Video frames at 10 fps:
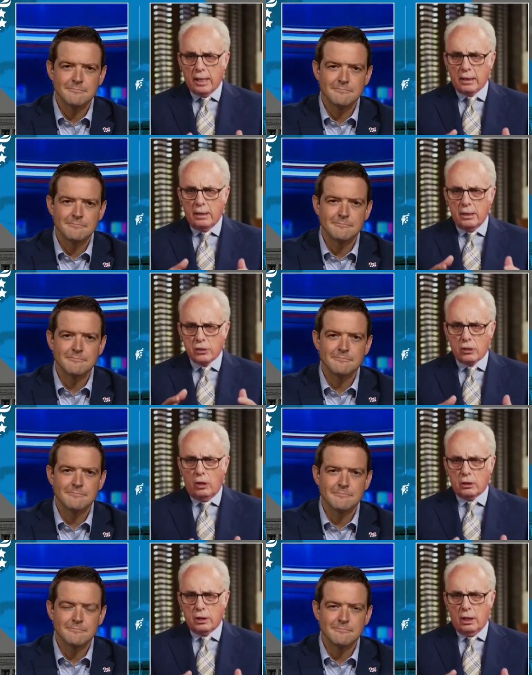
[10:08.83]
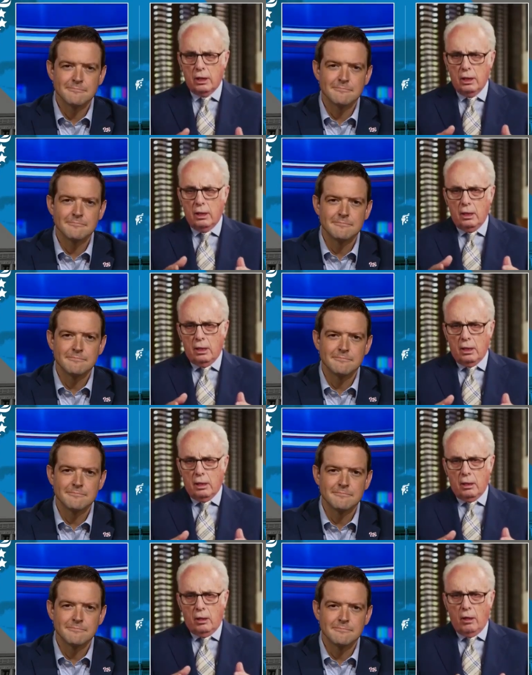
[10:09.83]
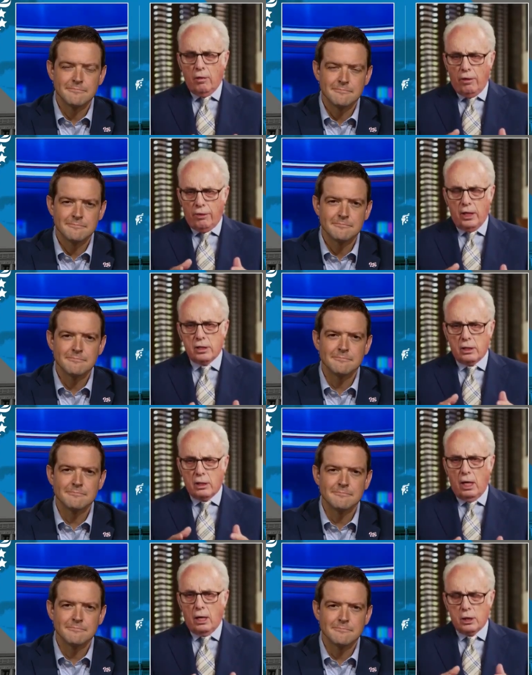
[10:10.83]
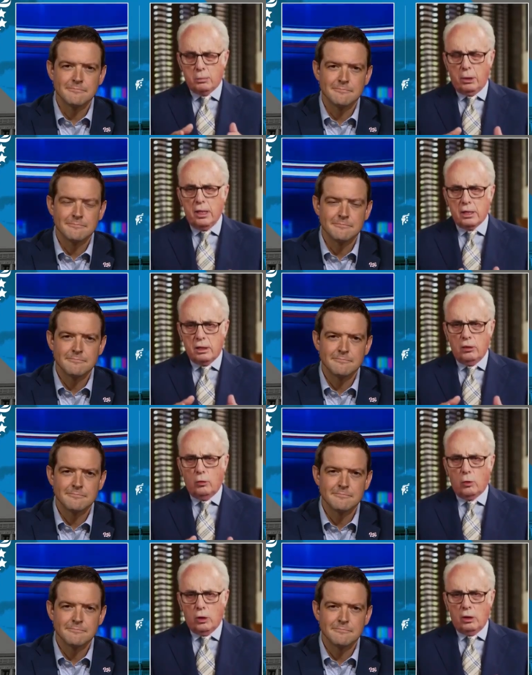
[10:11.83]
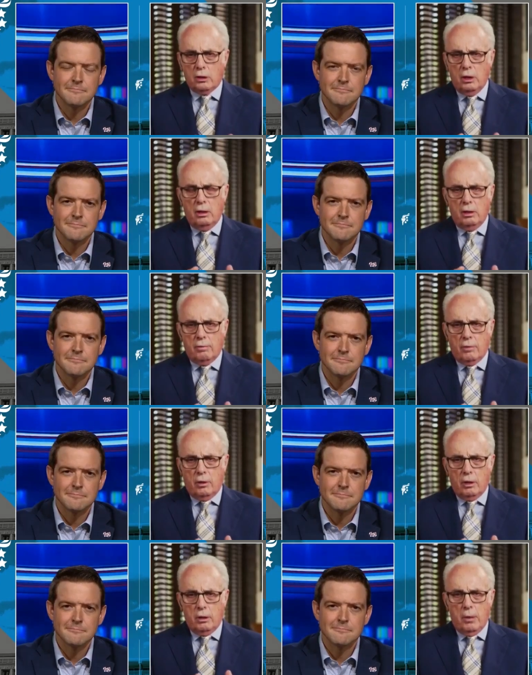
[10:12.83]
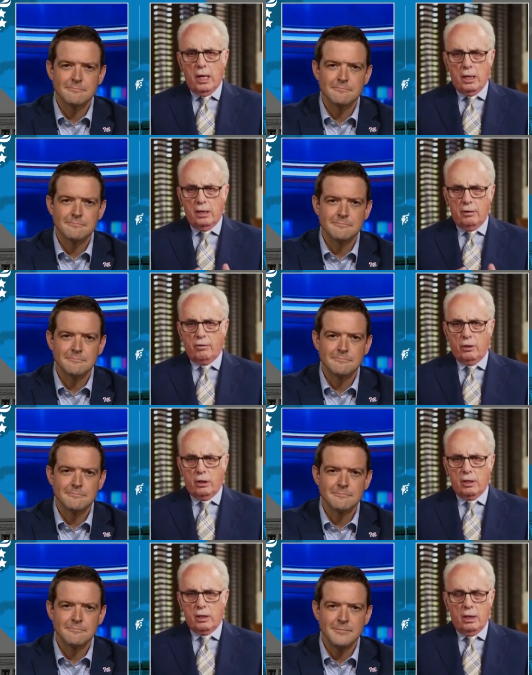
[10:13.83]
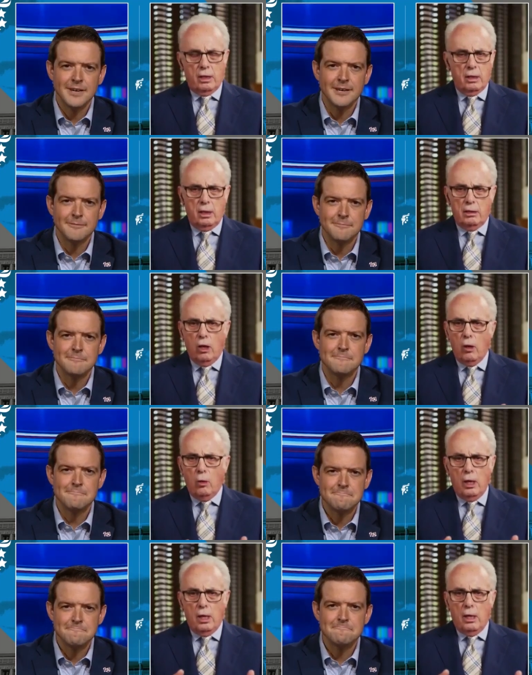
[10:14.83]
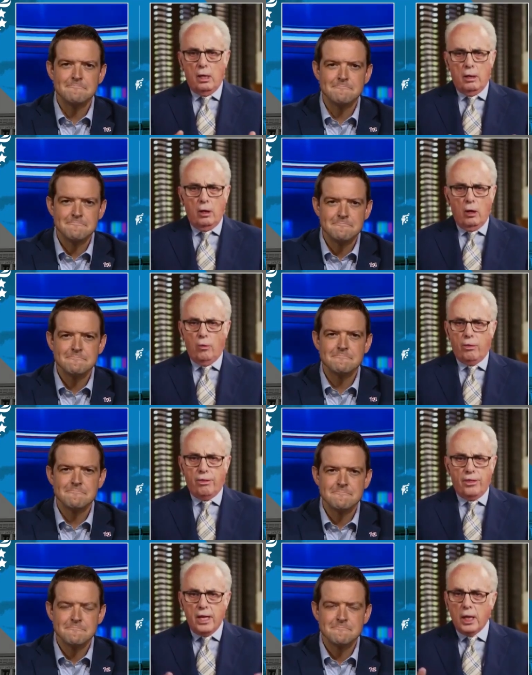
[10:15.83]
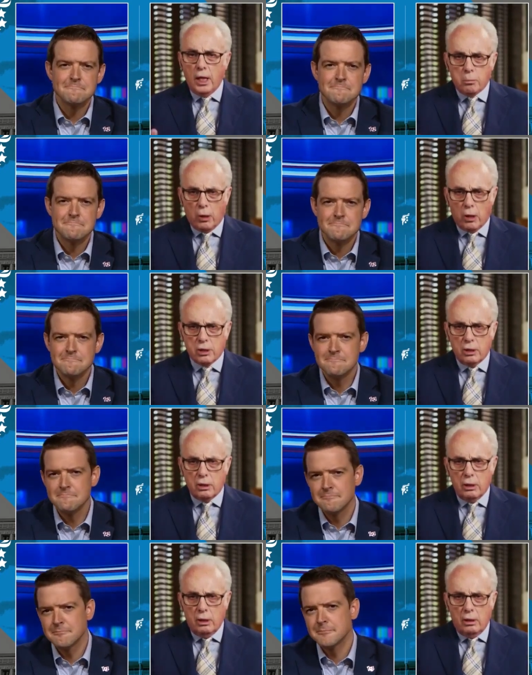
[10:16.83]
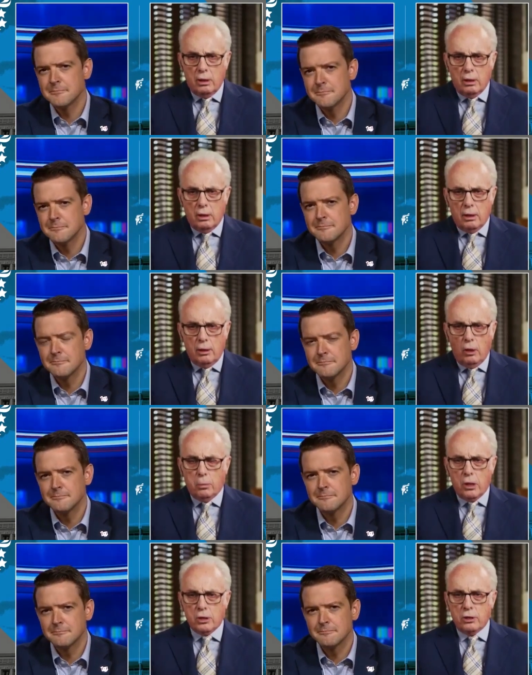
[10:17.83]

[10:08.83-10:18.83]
Speaker 1: assaulting all the things that God has placed in the world for humanity to flourish. Yeah. No no thinking person, no person who